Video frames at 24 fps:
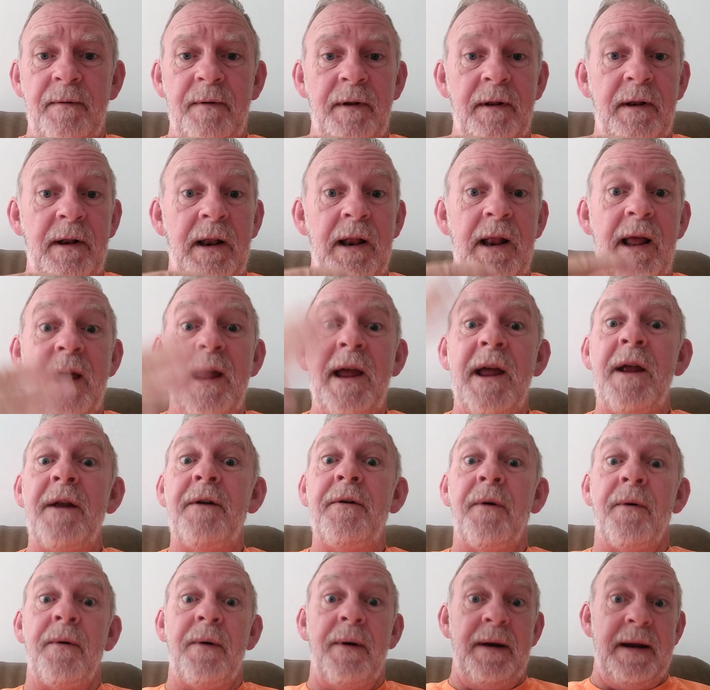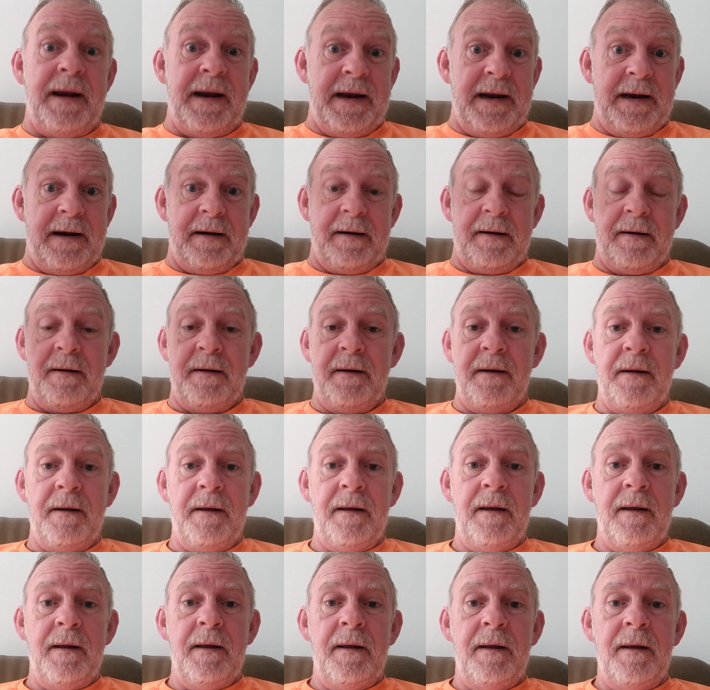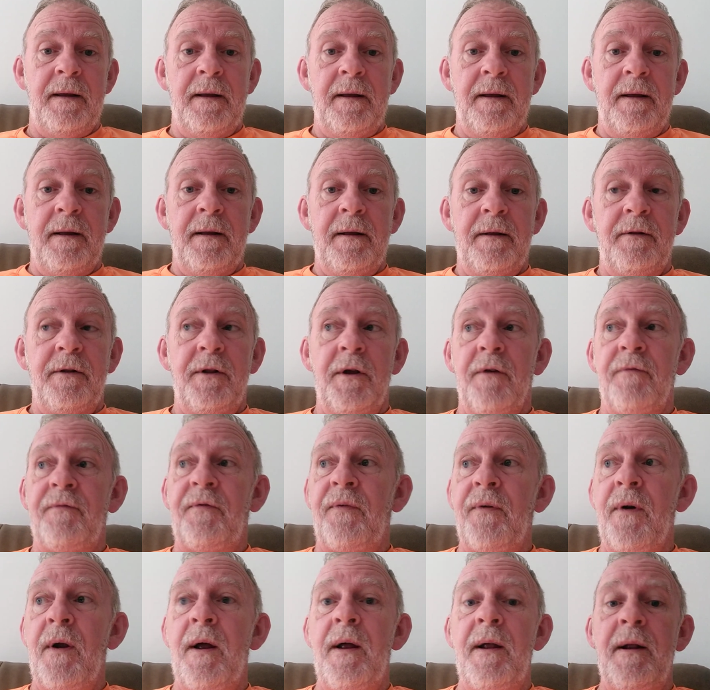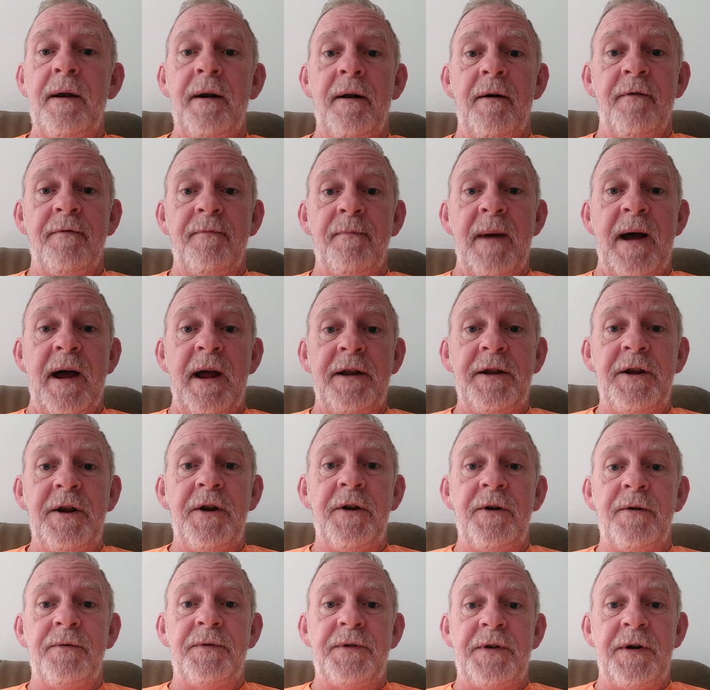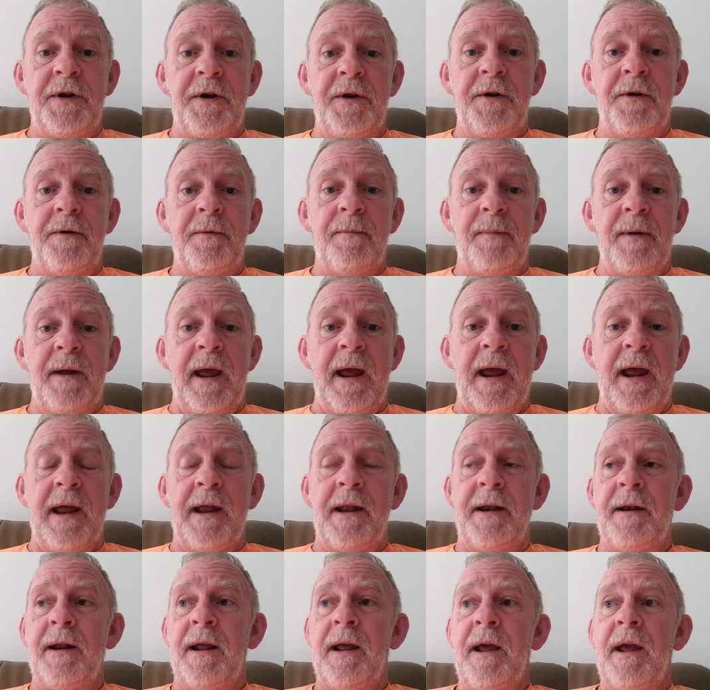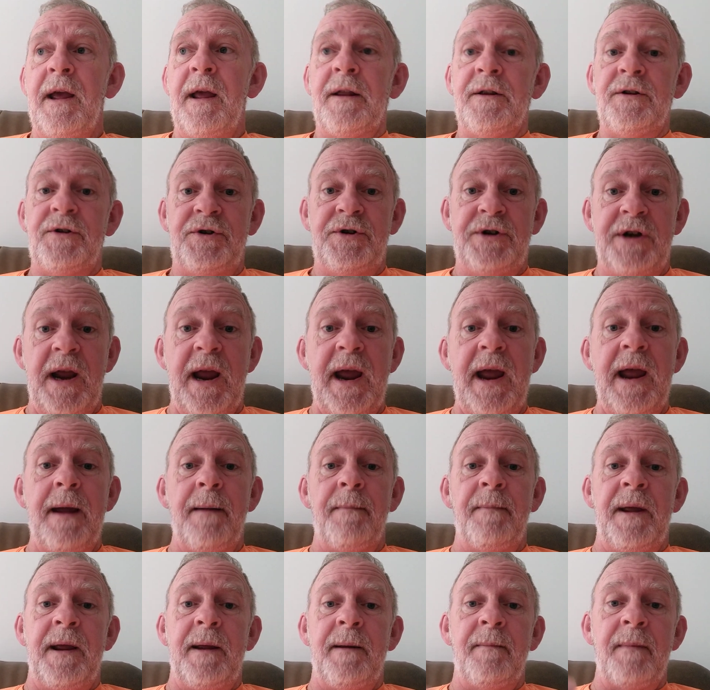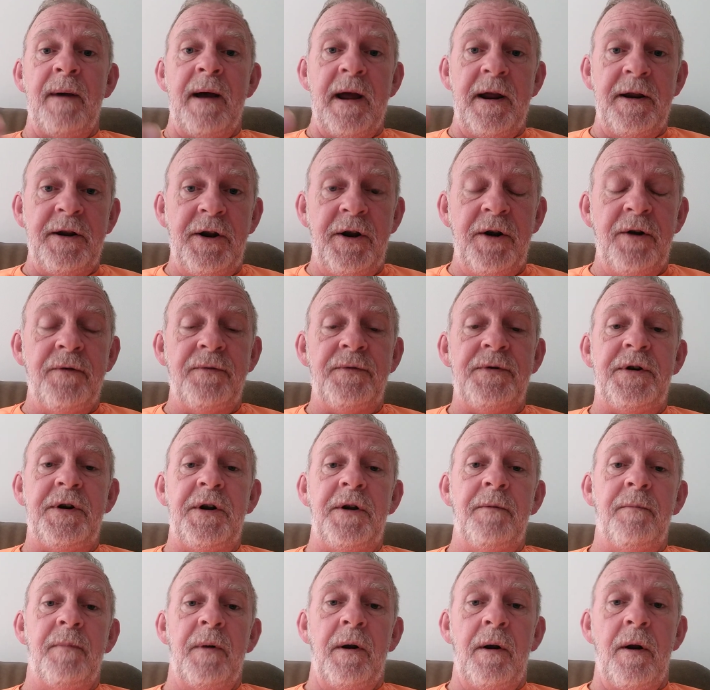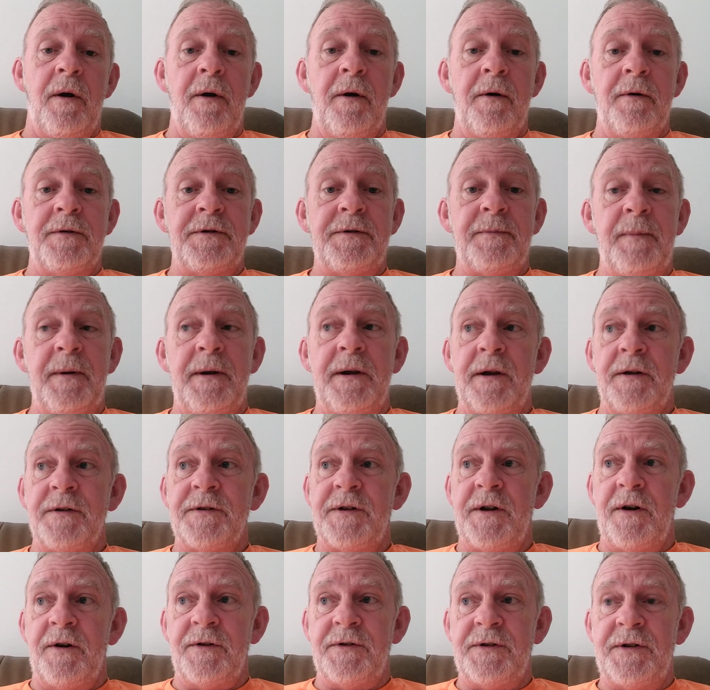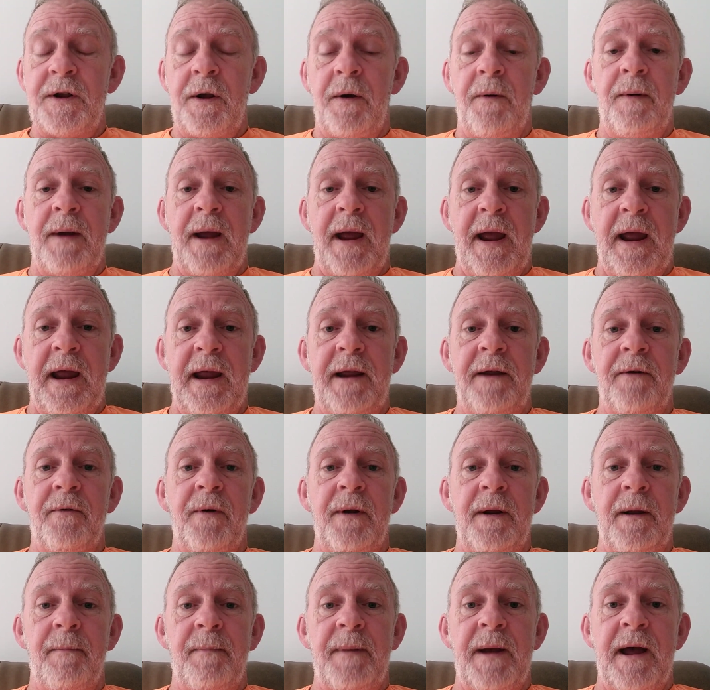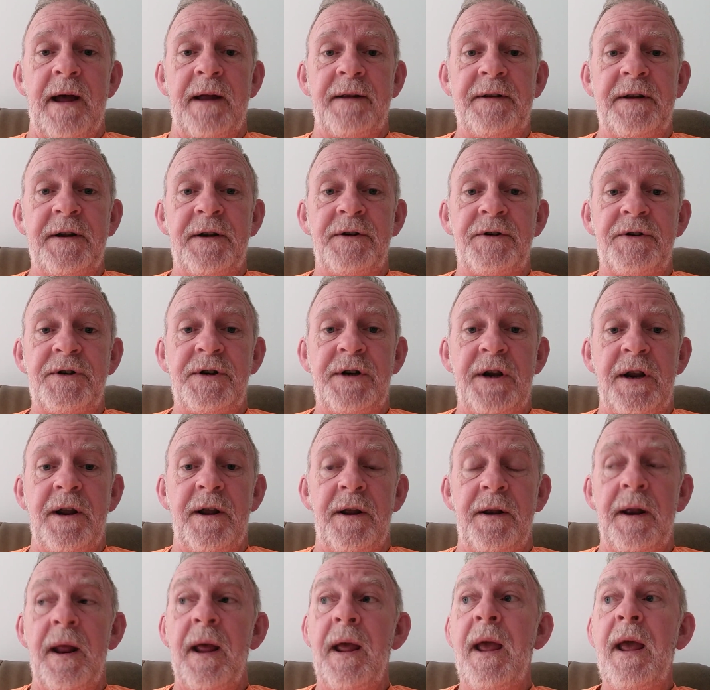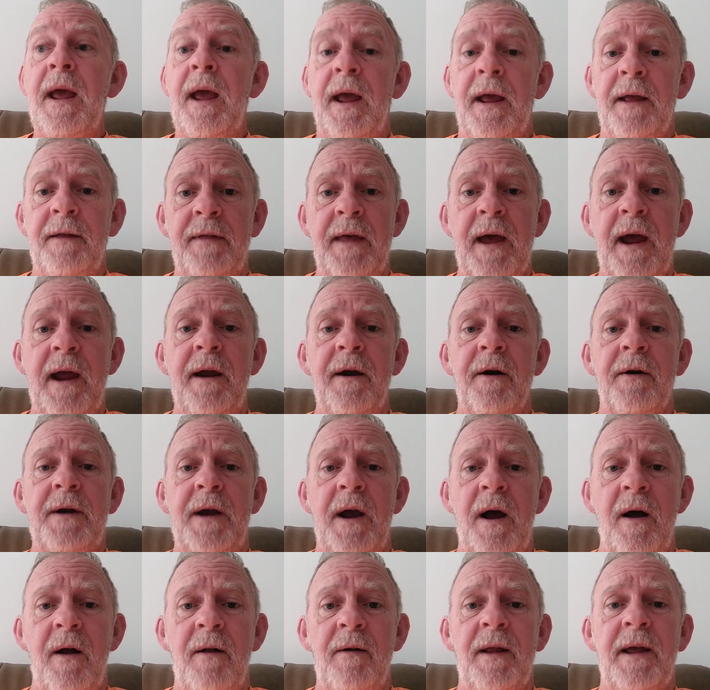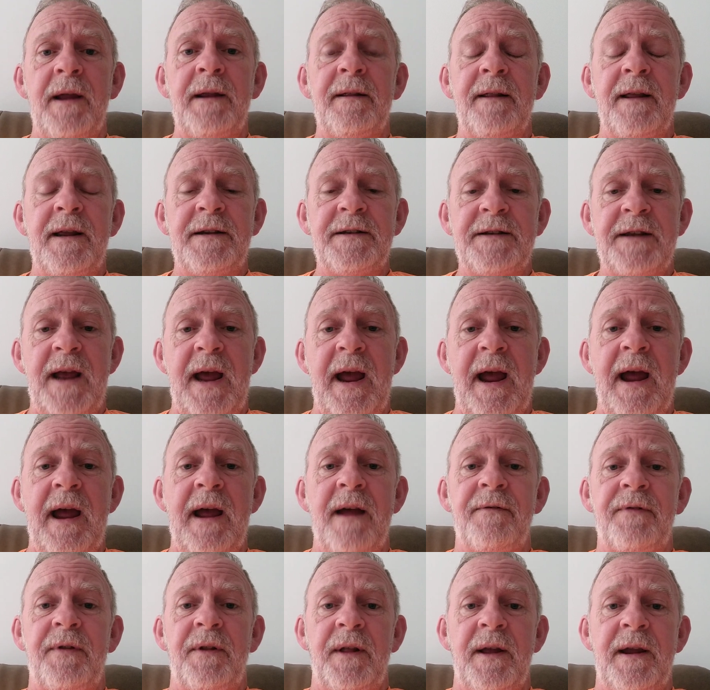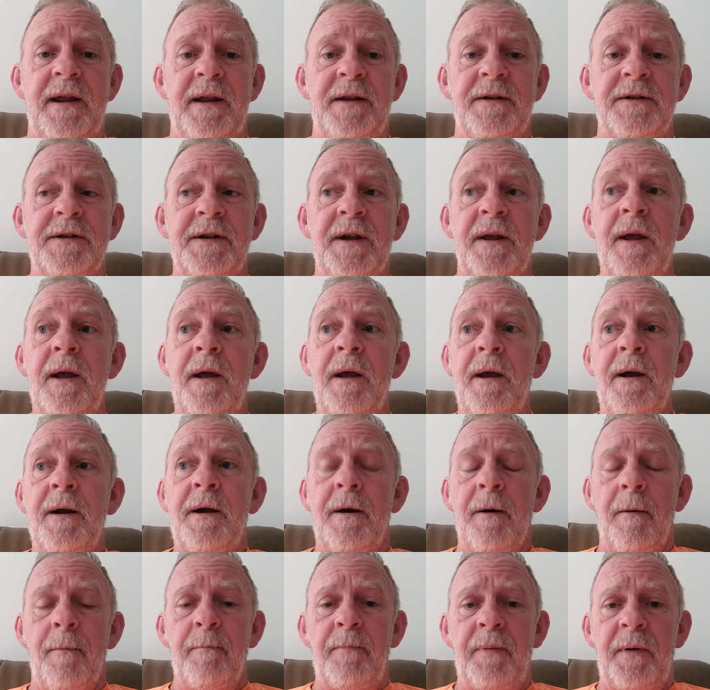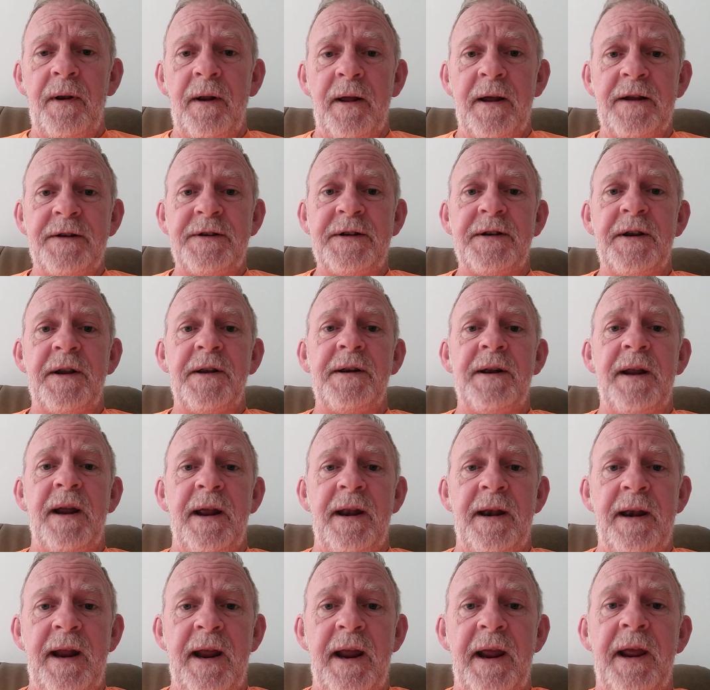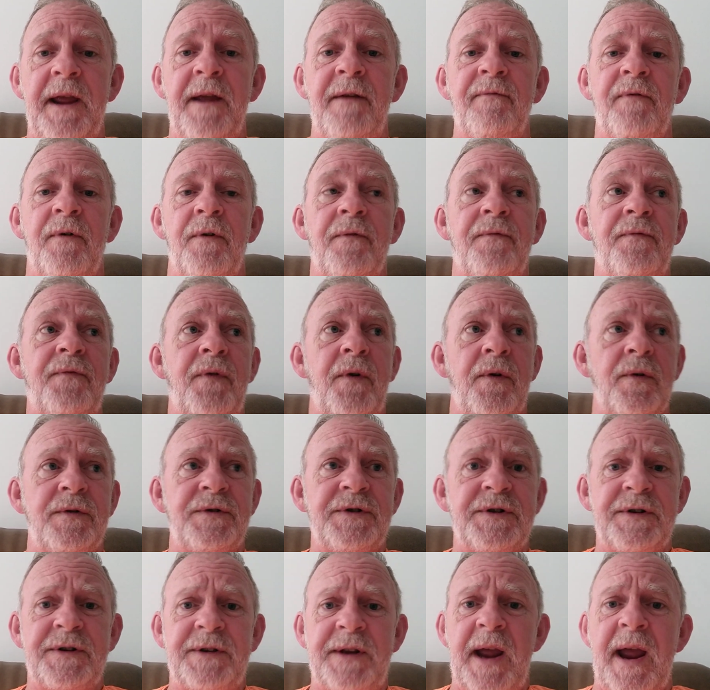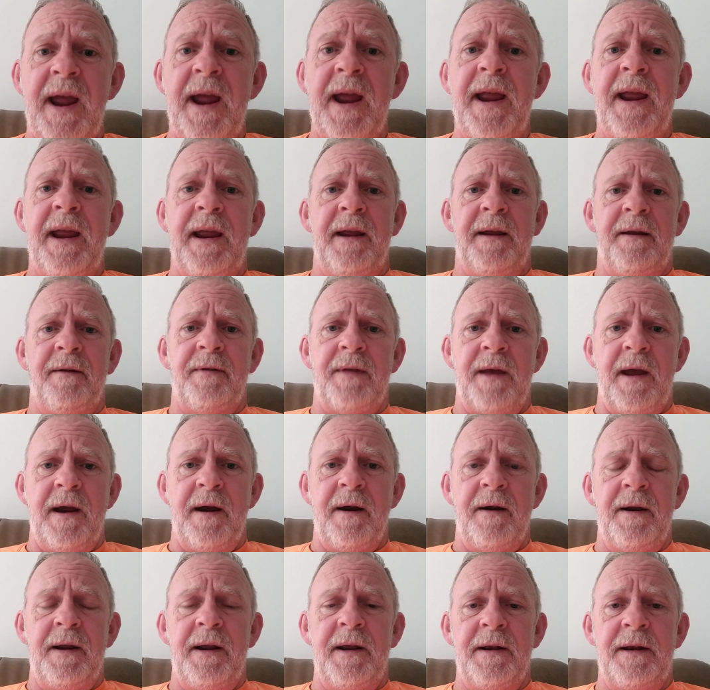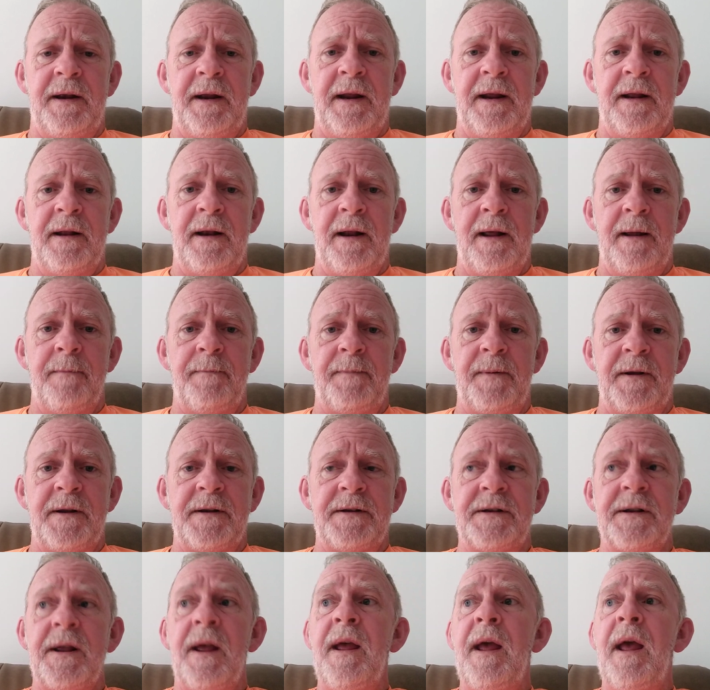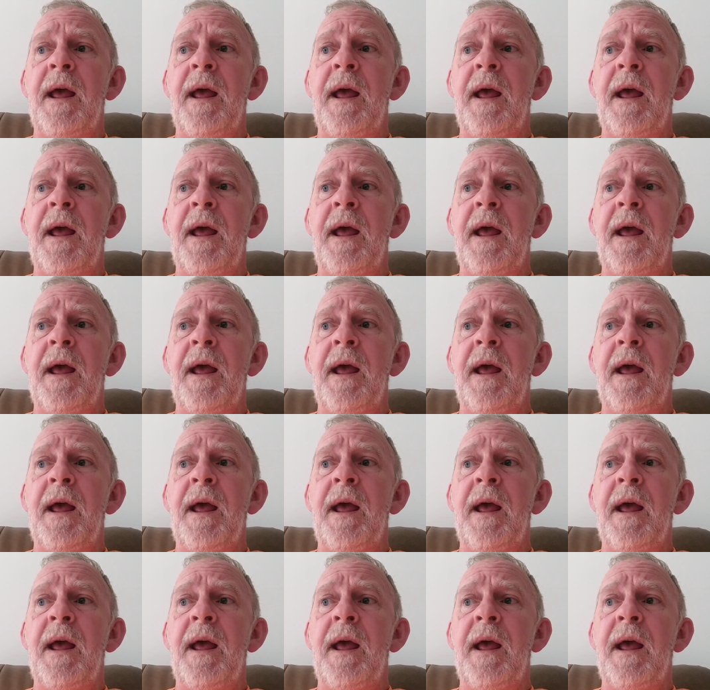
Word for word: littering the front of my YouTube and jamming my YouTube alerts because they're so angry about this shit. And they are calling these athletes complicit and evil for staying there in the Olympics.